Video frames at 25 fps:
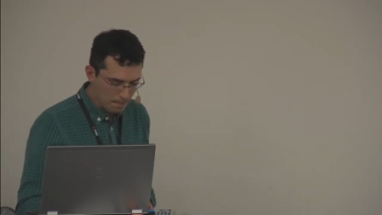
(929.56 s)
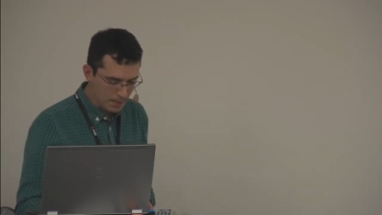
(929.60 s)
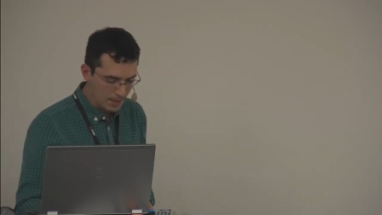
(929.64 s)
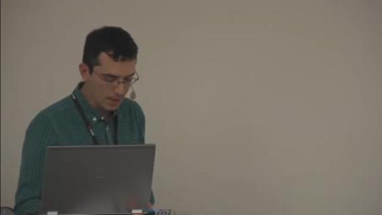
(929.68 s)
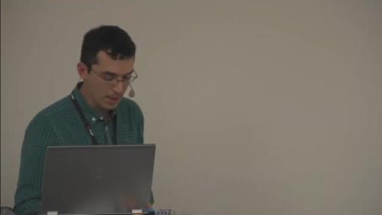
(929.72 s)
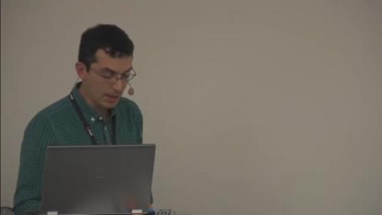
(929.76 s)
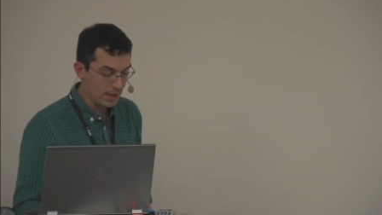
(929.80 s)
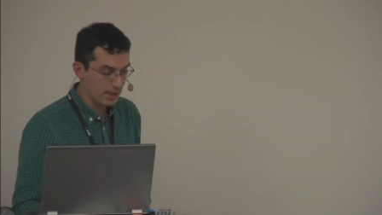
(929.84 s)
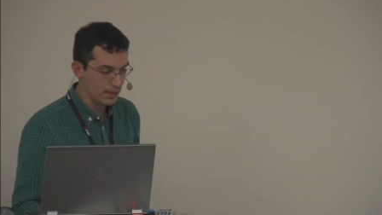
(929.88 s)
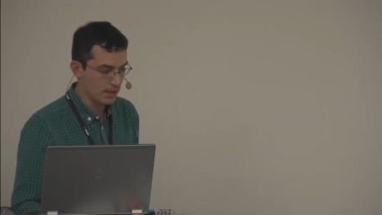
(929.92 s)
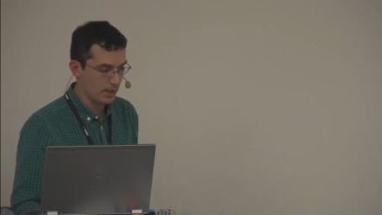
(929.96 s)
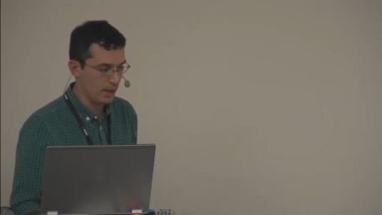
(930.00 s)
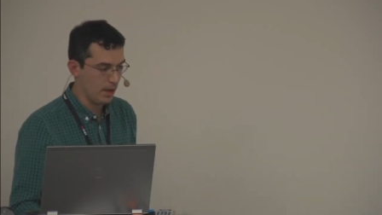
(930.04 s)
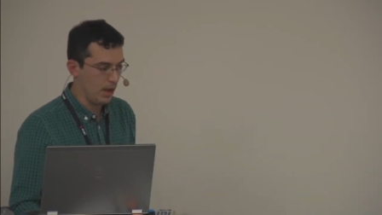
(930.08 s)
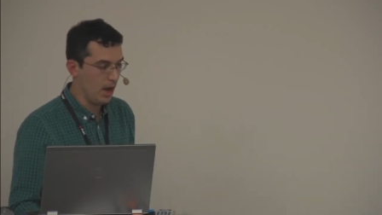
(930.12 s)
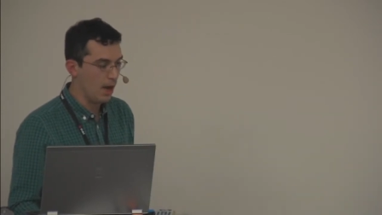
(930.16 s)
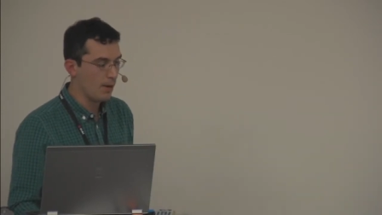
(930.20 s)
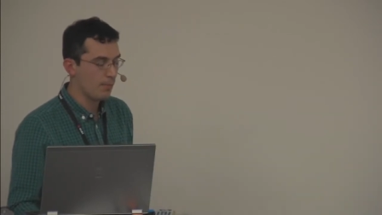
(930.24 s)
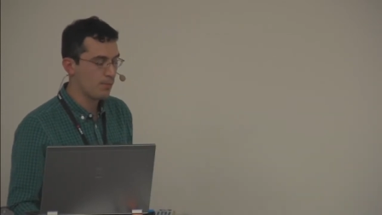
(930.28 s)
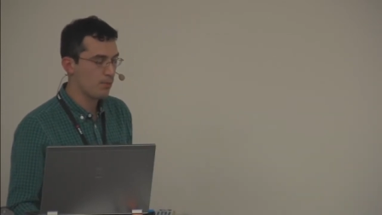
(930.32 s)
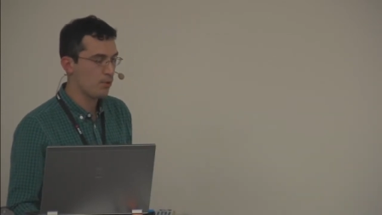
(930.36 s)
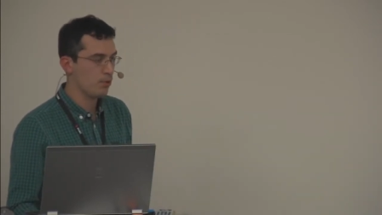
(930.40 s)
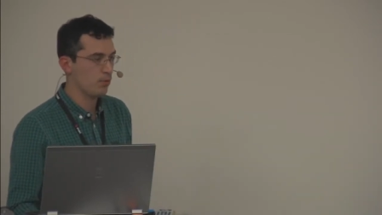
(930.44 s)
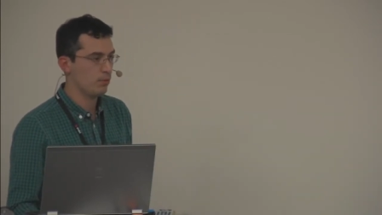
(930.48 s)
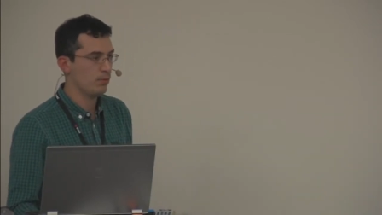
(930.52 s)
I guess I
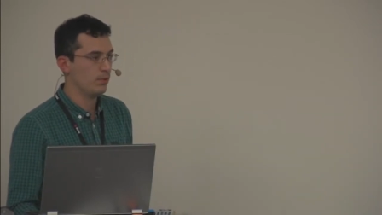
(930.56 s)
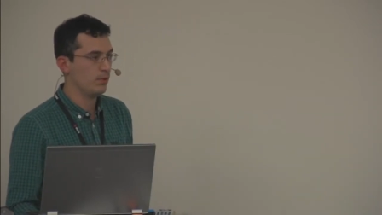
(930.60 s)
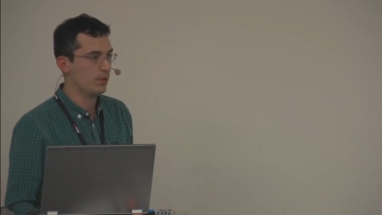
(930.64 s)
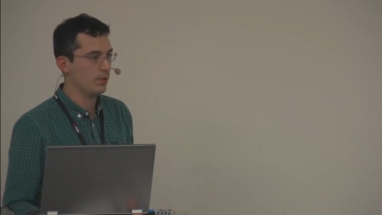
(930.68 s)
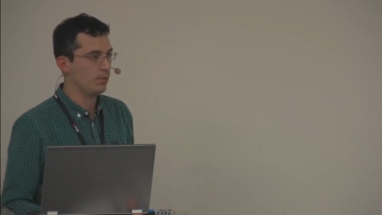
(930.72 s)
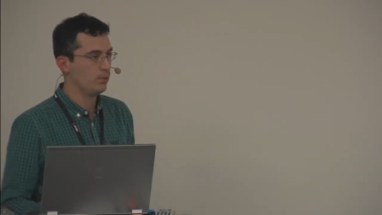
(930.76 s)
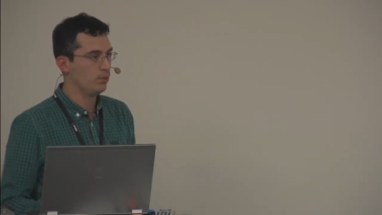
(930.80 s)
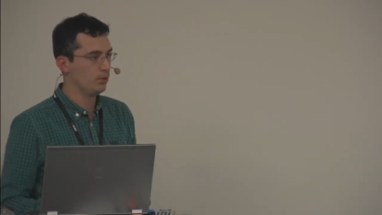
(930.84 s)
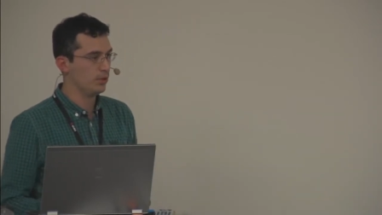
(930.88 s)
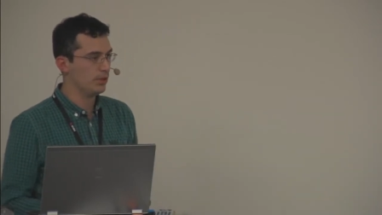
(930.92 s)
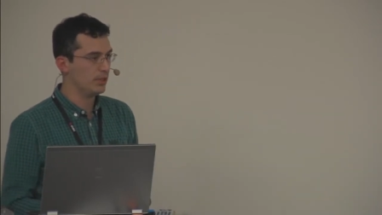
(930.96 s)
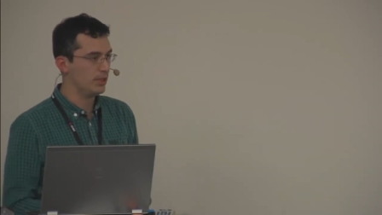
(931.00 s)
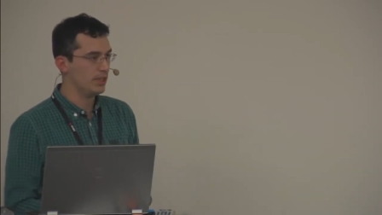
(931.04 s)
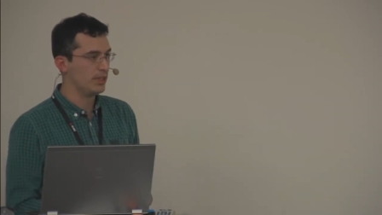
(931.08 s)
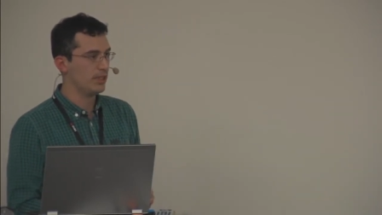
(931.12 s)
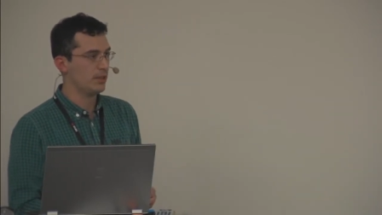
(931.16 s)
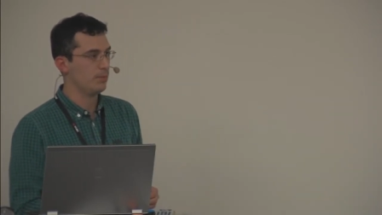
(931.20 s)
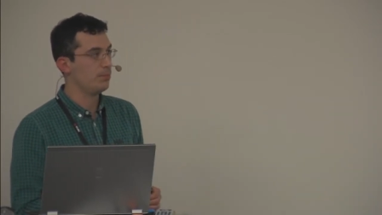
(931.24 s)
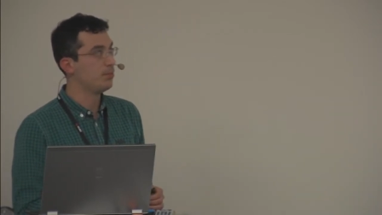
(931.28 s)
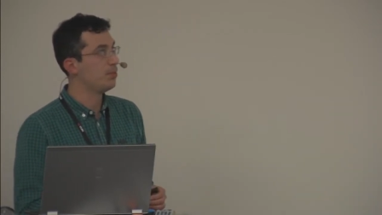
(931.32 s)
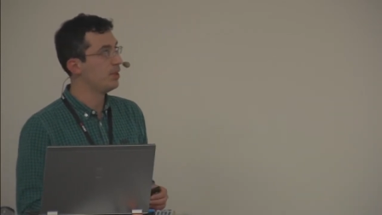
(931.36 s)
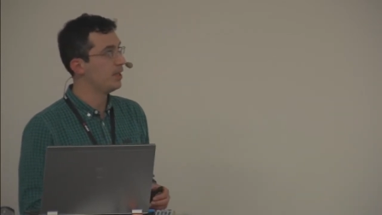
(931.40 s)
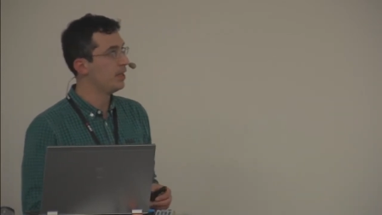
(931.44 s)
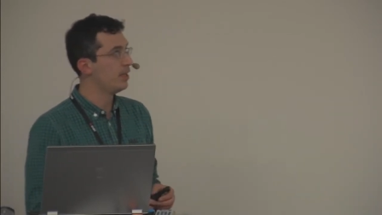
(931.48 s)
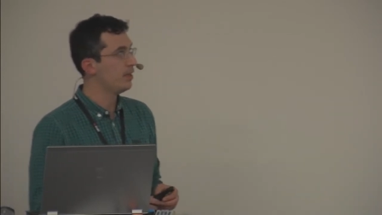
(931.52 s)
probably would
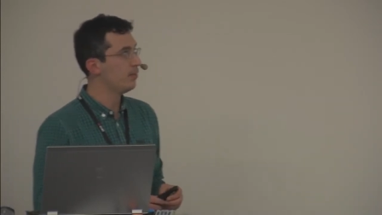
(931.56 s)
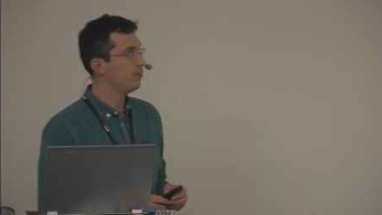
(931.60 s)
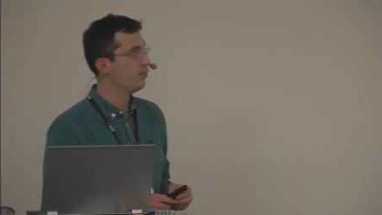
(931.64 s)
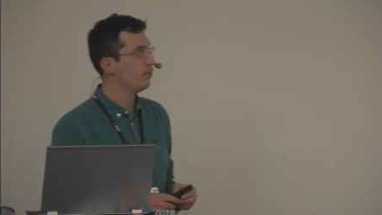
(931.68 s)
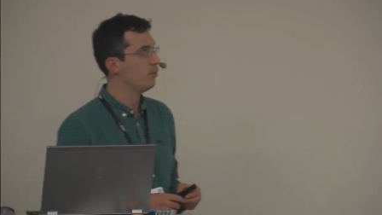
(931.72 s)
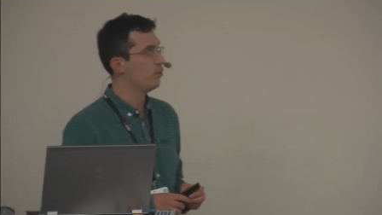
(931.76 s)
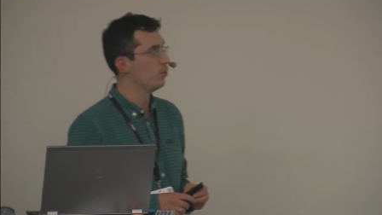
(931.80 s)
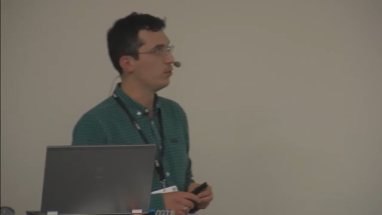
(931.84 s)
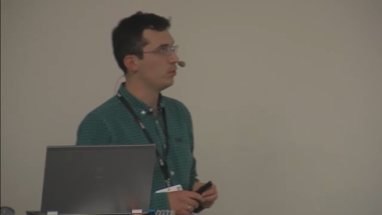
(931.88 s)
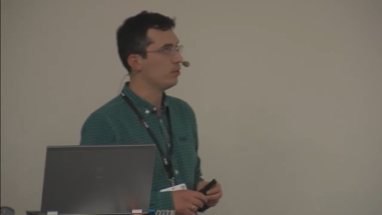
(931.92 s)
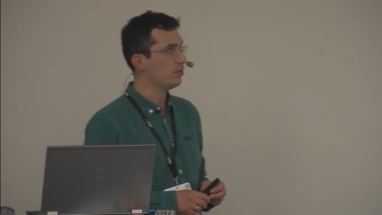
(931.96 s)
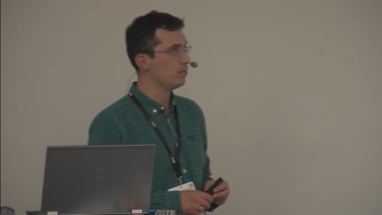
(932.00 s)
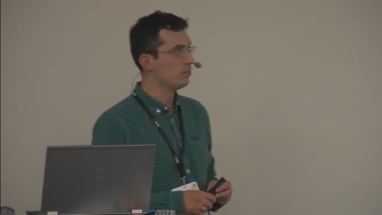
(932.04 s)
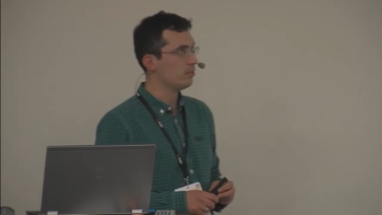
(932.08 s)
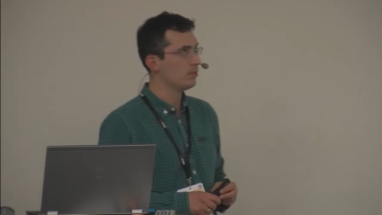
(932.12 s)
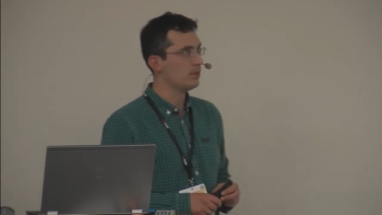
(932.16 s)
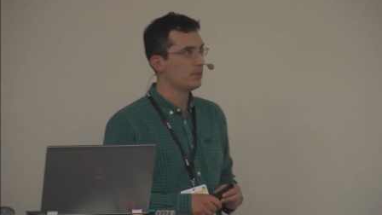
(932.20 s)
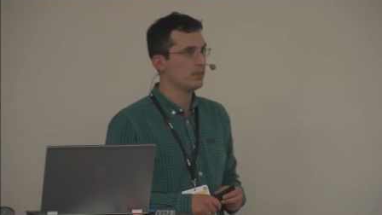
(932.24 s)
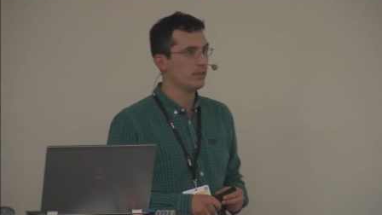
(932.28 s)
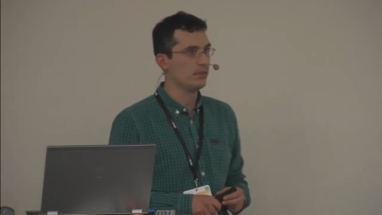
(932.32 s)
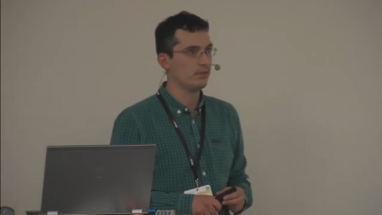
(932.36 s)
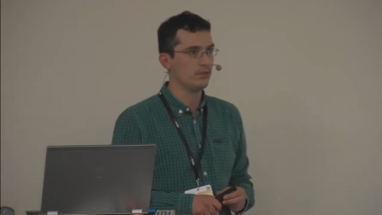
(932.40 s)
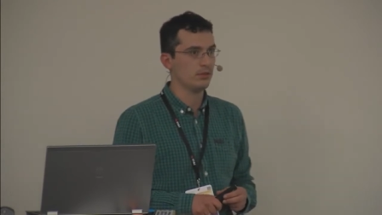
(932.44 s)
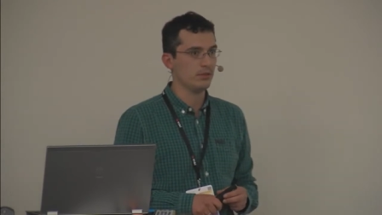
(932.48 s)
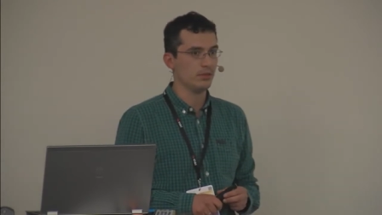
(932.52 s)
disappear for
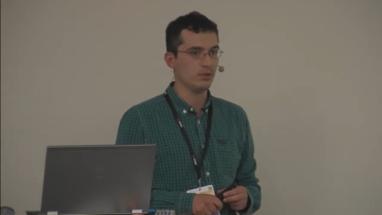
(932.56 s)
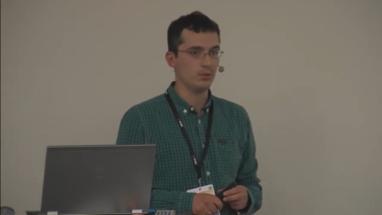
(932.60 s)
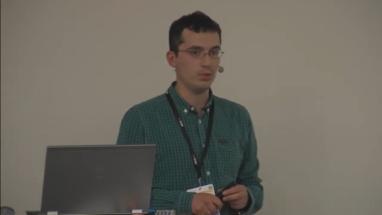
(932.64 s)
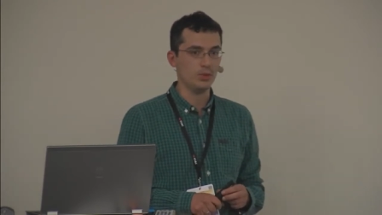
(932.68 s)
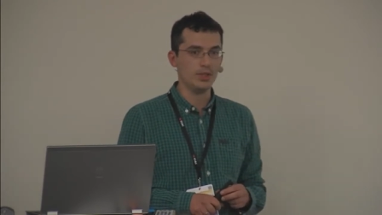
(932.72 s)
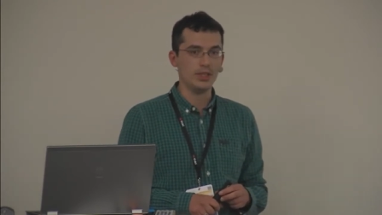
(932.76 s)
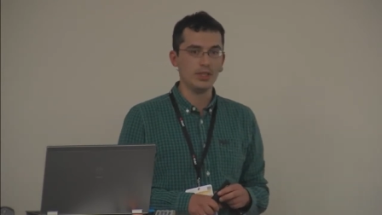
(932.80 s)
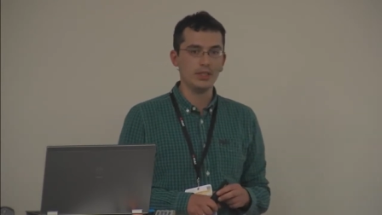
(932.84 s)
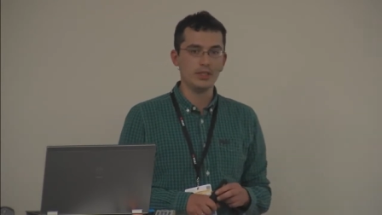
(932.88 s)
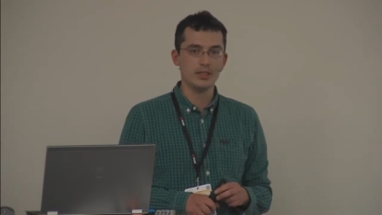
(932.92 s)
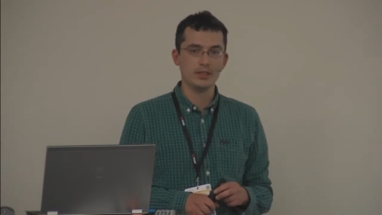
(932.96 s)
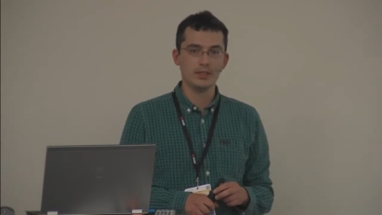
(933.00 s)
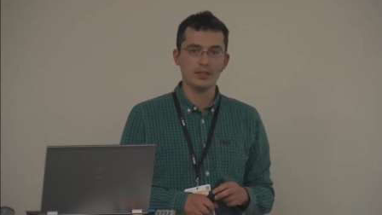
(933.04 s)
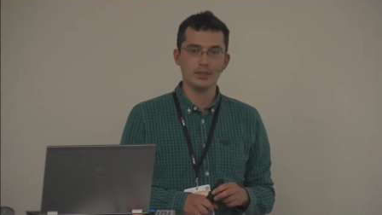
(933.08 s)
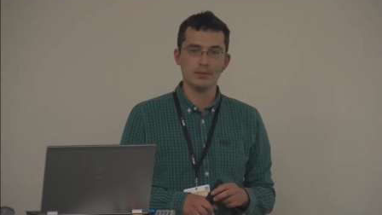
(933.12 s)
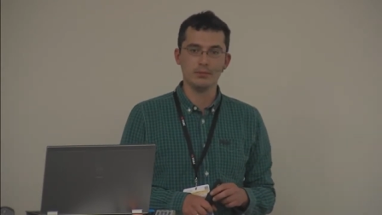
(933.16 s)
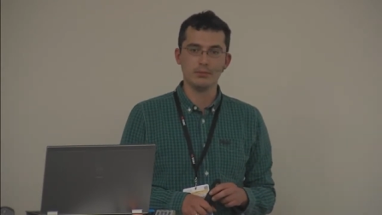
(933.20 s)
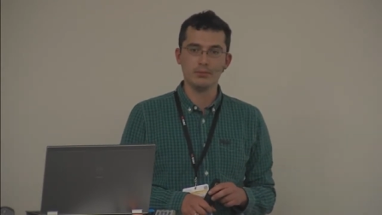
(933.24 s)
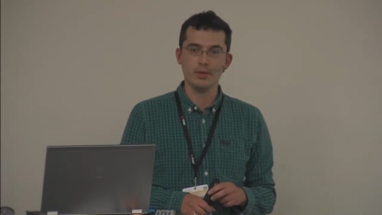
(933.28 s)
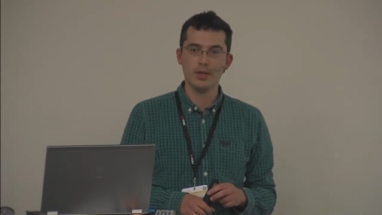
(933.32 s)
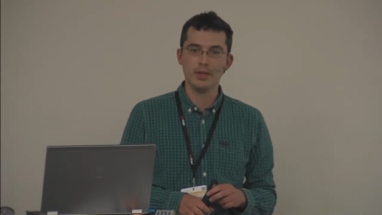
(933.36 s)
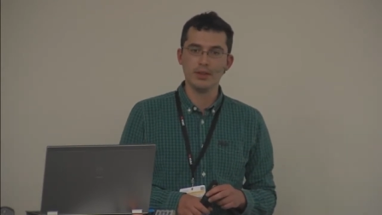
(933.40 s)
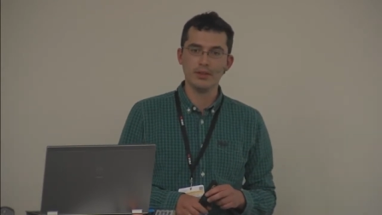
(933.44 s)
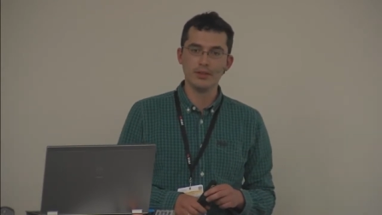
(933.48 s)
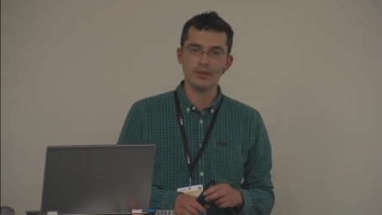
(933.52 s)
several weeks and
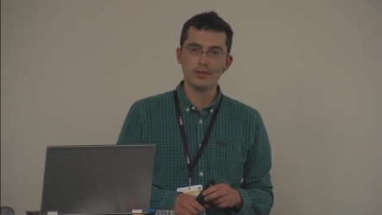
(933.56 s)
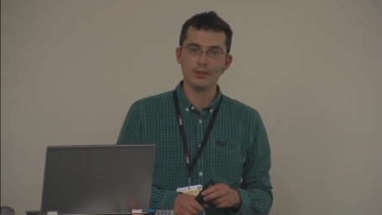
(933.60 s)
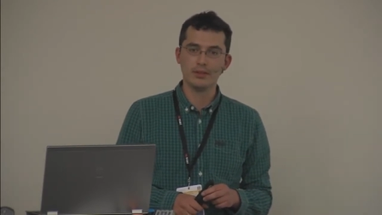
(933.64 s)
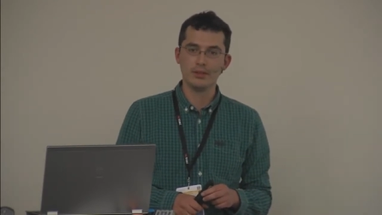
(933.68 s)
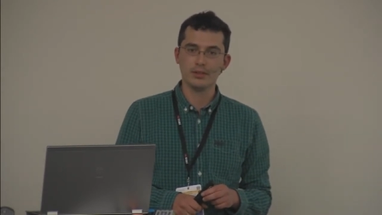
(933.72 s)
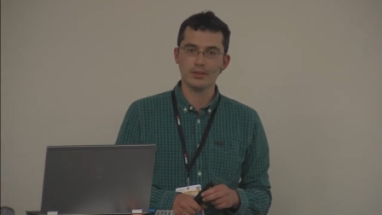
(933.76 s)
months